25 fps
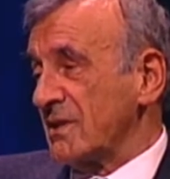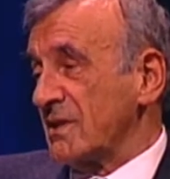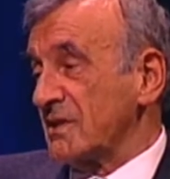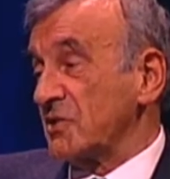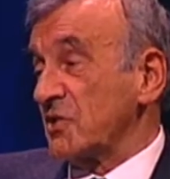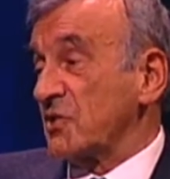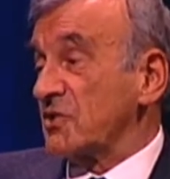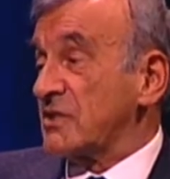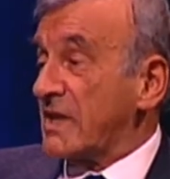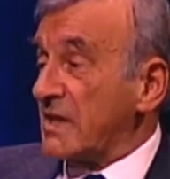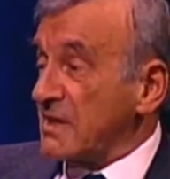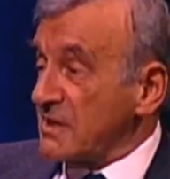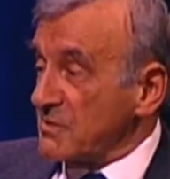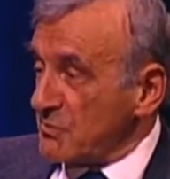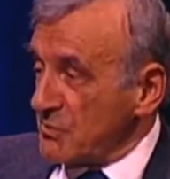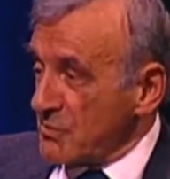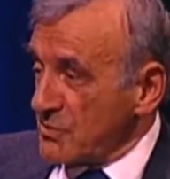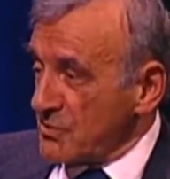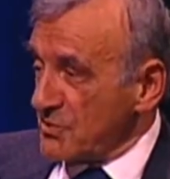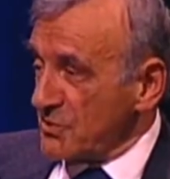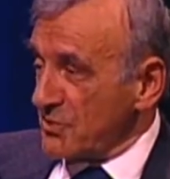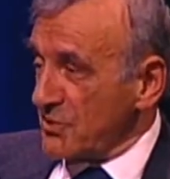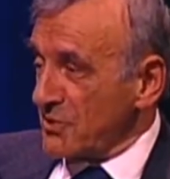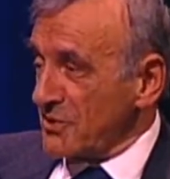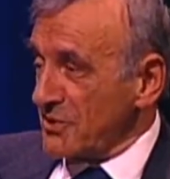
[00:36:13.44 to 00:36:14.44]
a successful
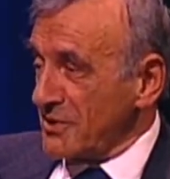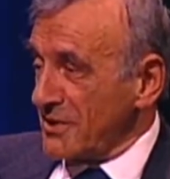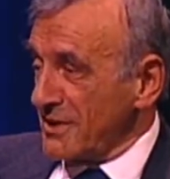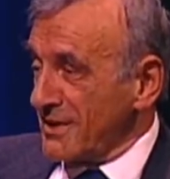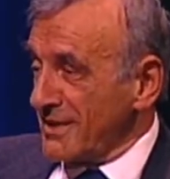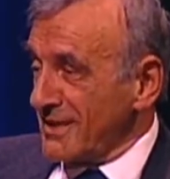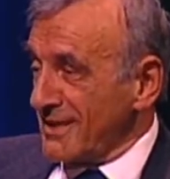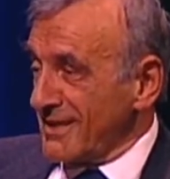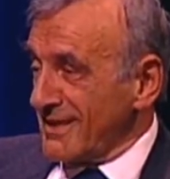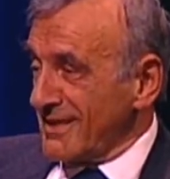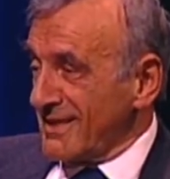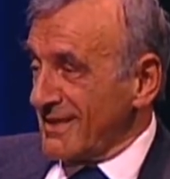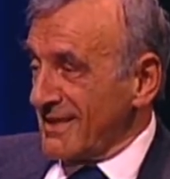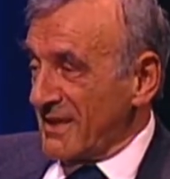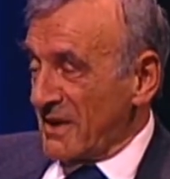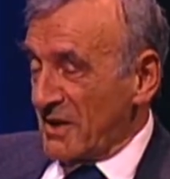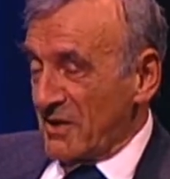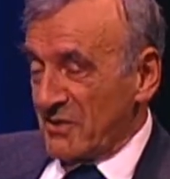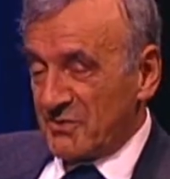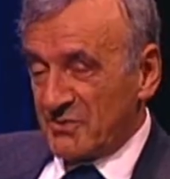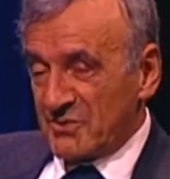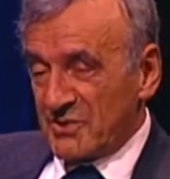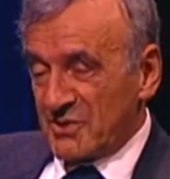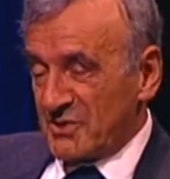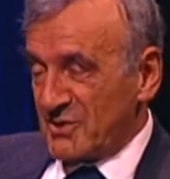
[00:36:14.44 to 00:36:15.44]
story.
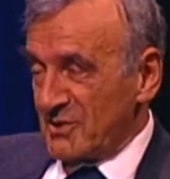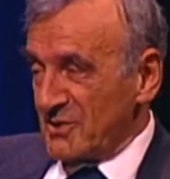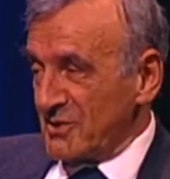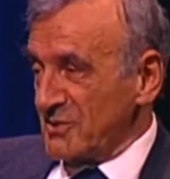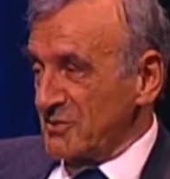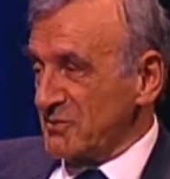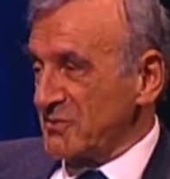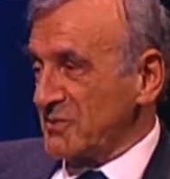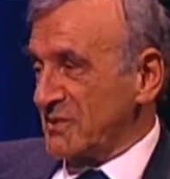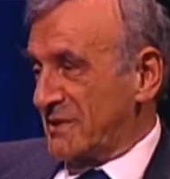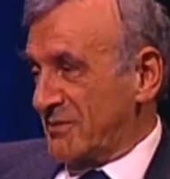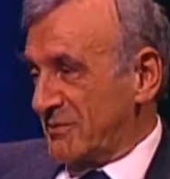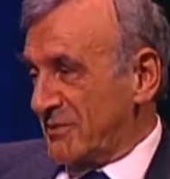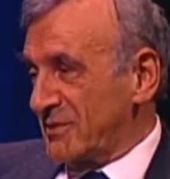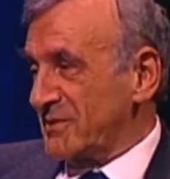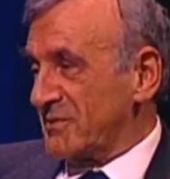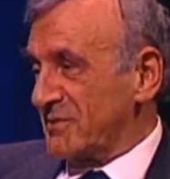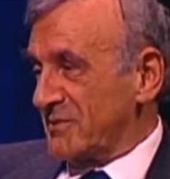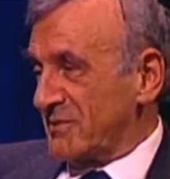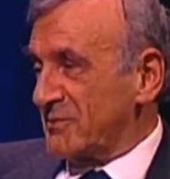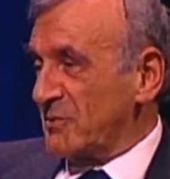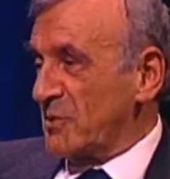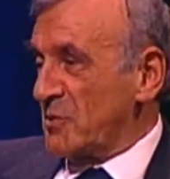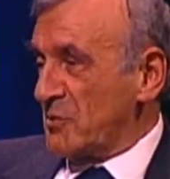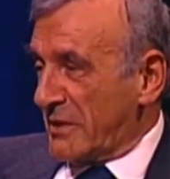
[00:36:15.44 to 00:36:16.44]
After all,
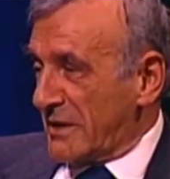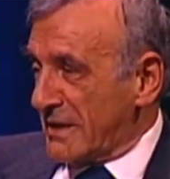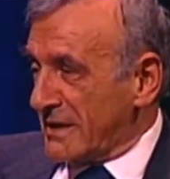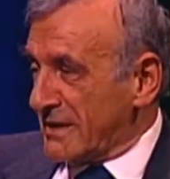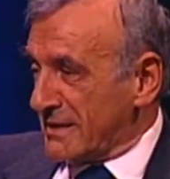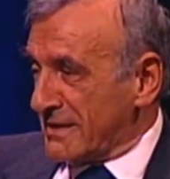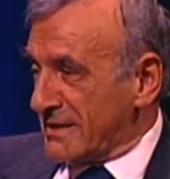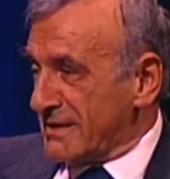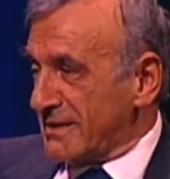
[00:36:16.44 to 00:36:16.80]
we, we win.